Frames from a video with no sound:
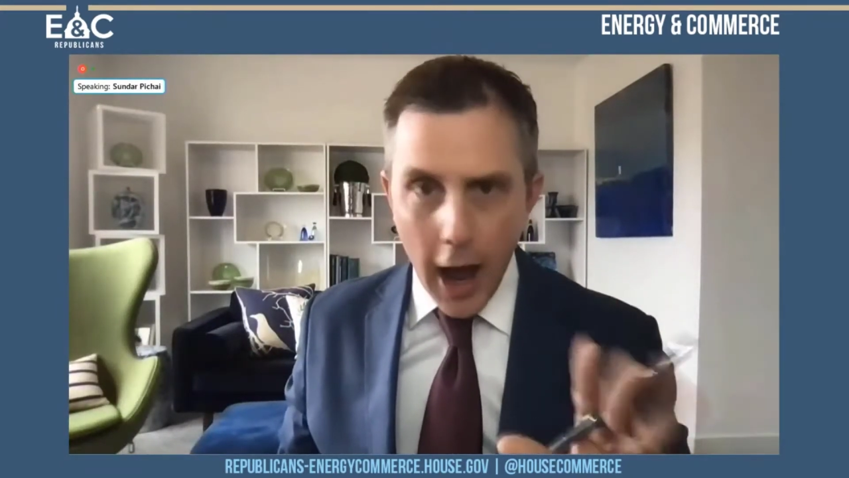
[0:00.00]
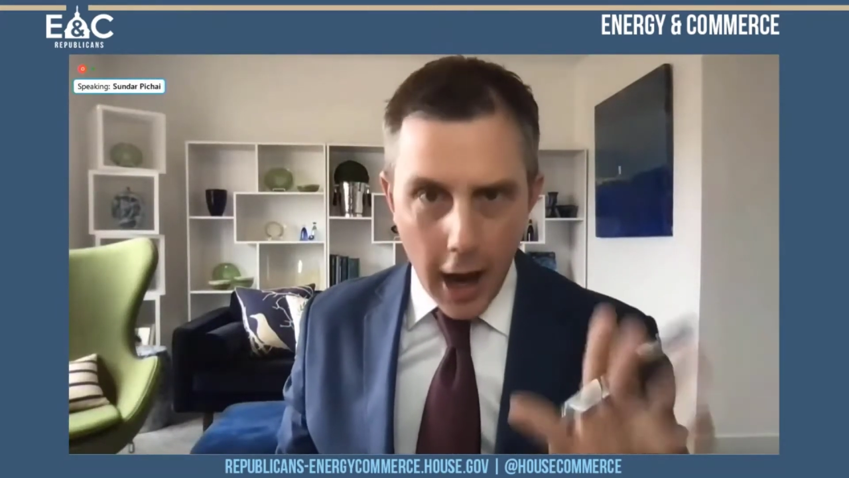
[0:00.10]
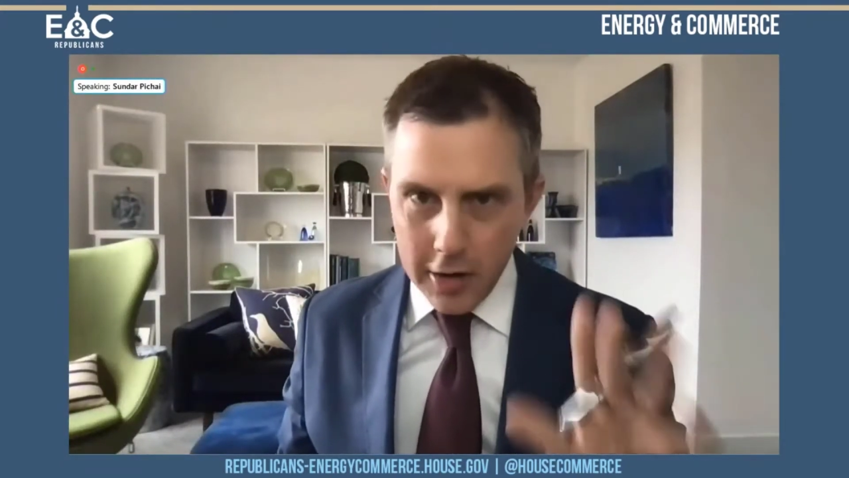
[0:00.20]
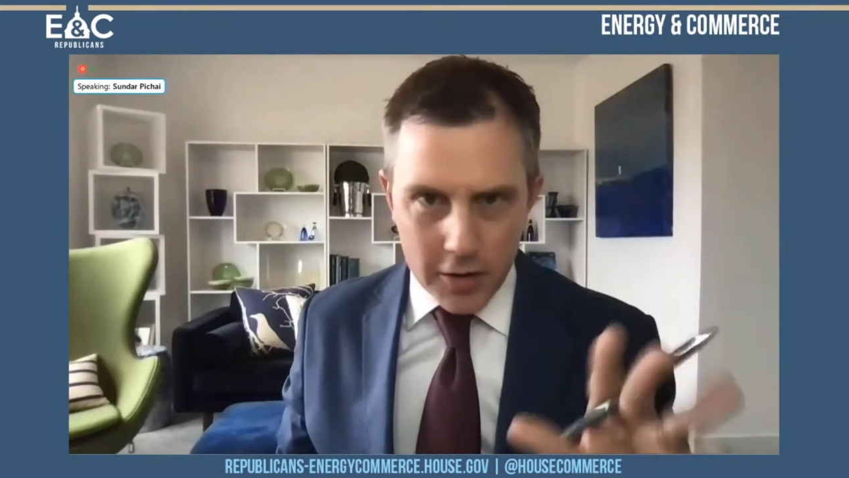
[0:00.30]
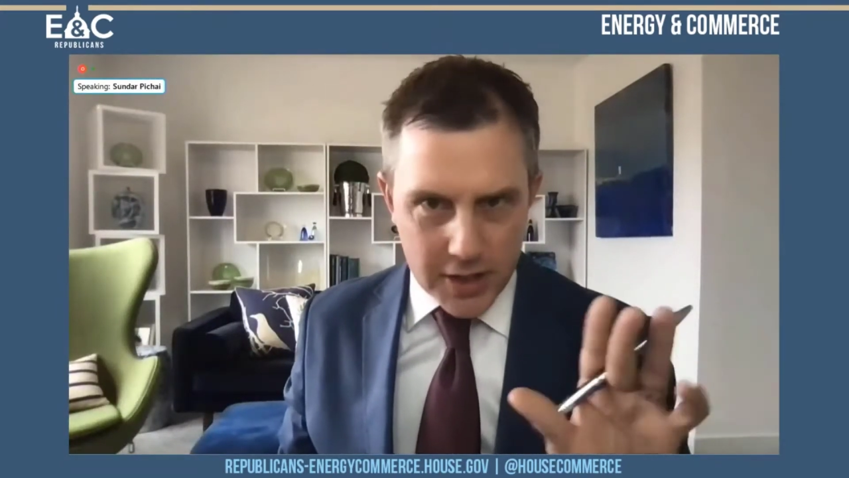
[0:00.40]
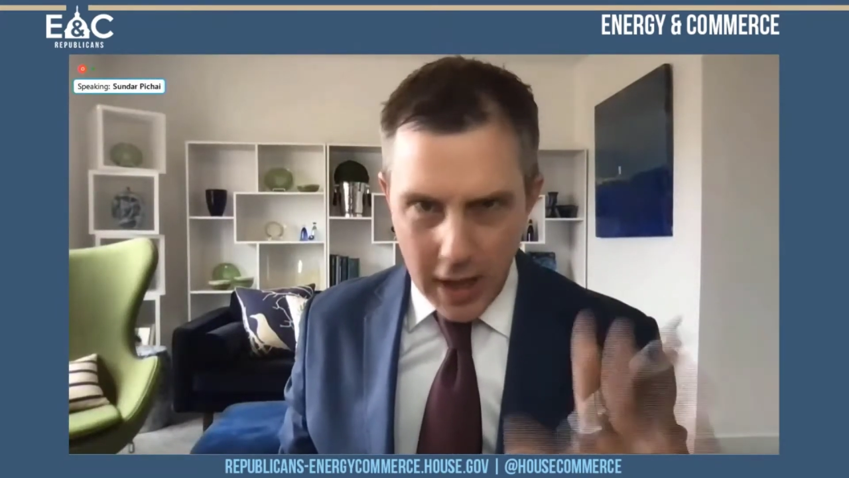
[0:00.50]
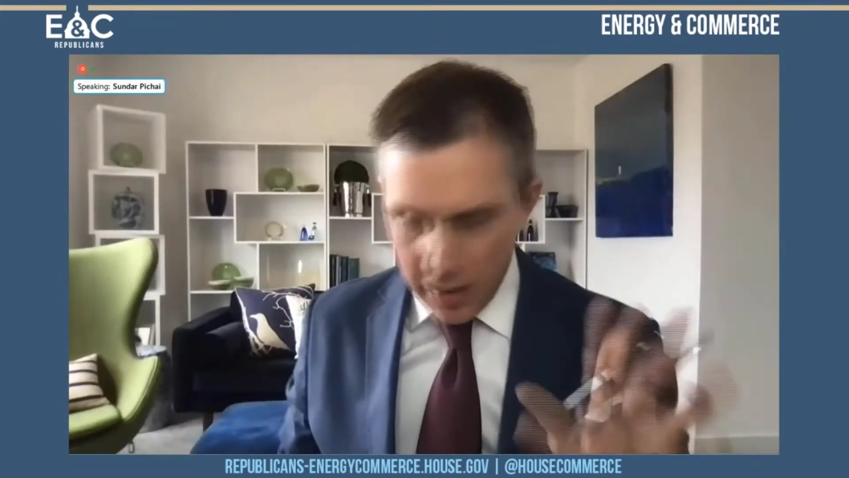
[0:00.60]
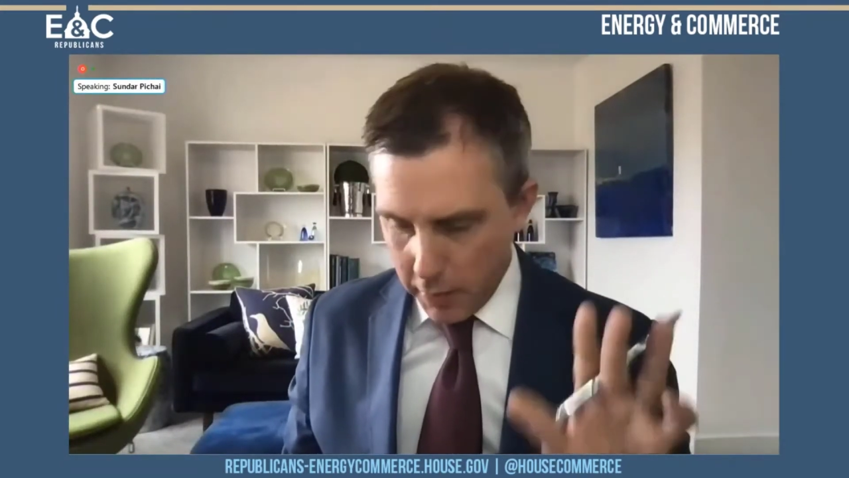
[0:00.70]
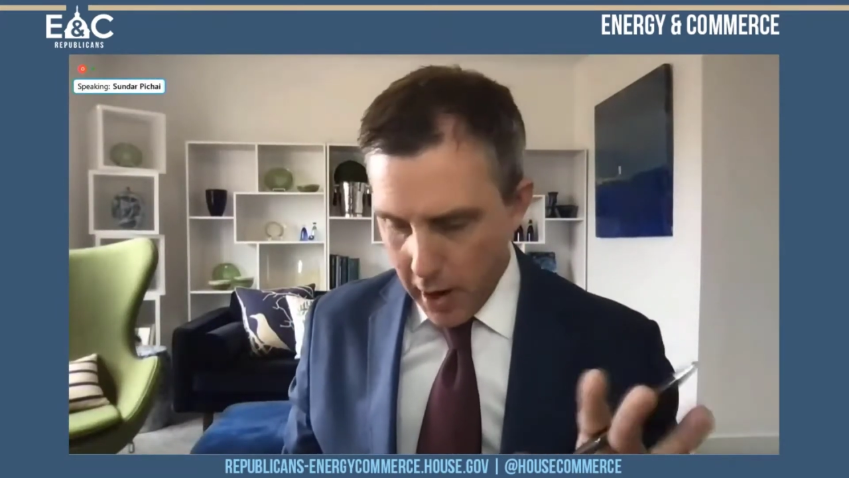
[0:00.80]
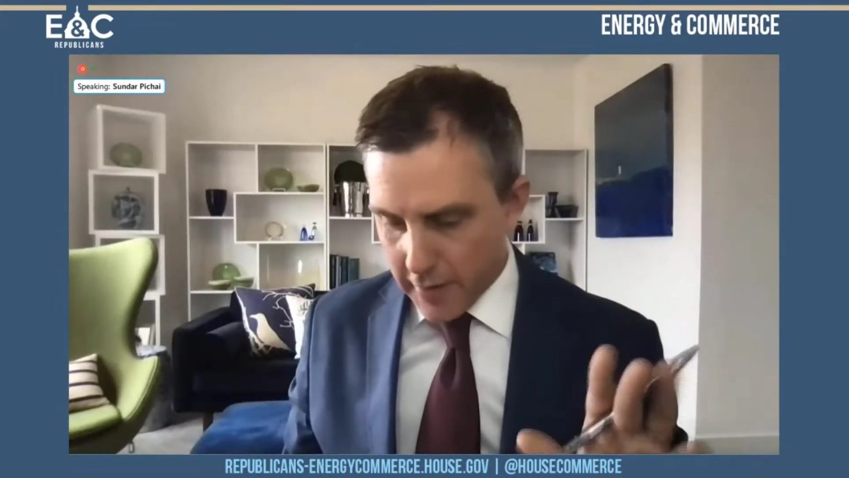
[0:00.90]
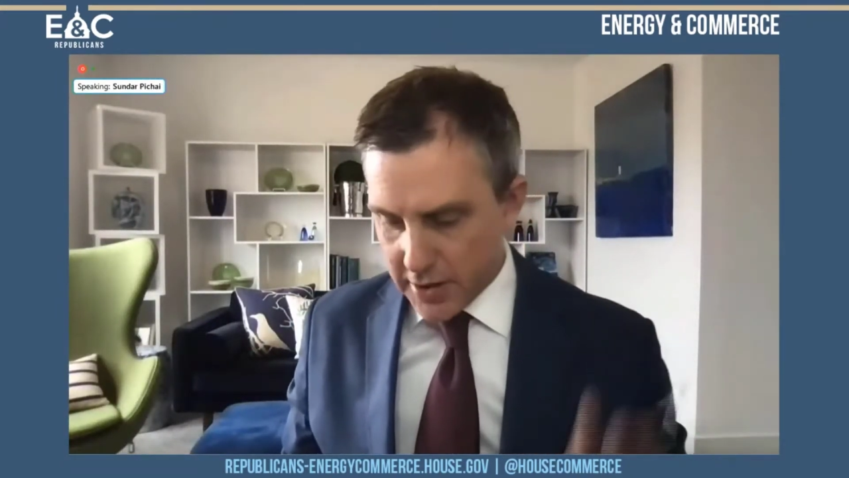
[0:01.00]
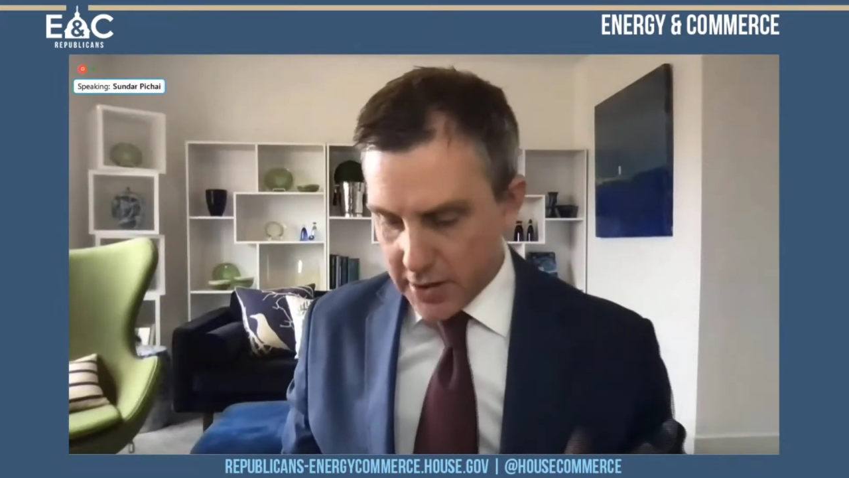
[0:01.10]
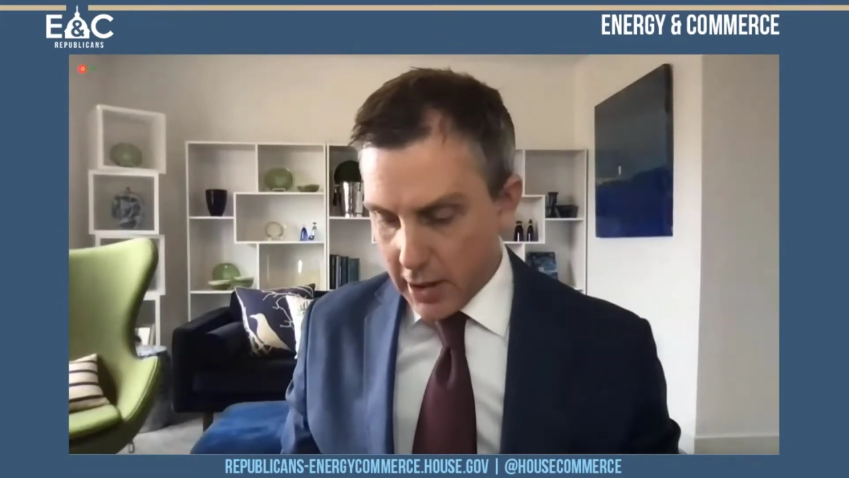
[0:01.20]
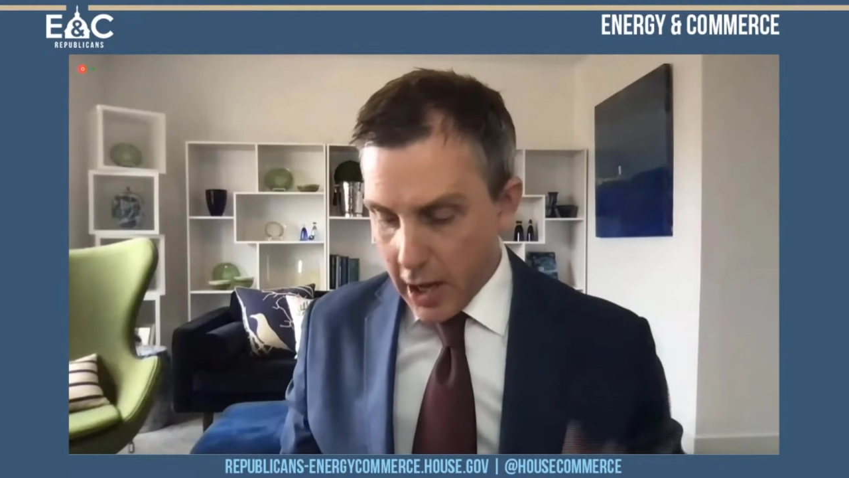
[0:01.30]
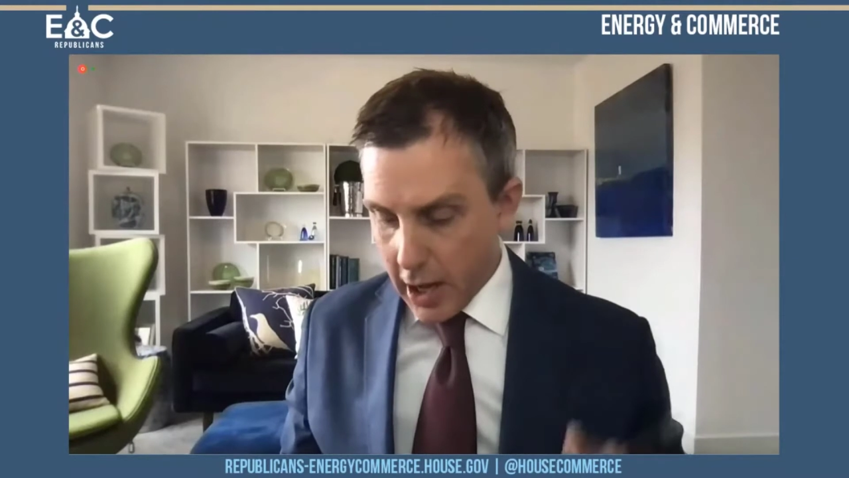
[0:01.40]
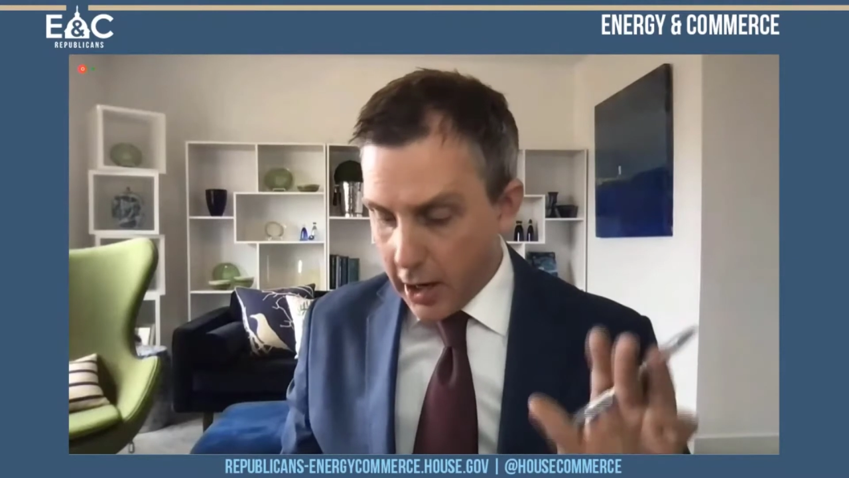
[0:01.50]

I understand the privacy,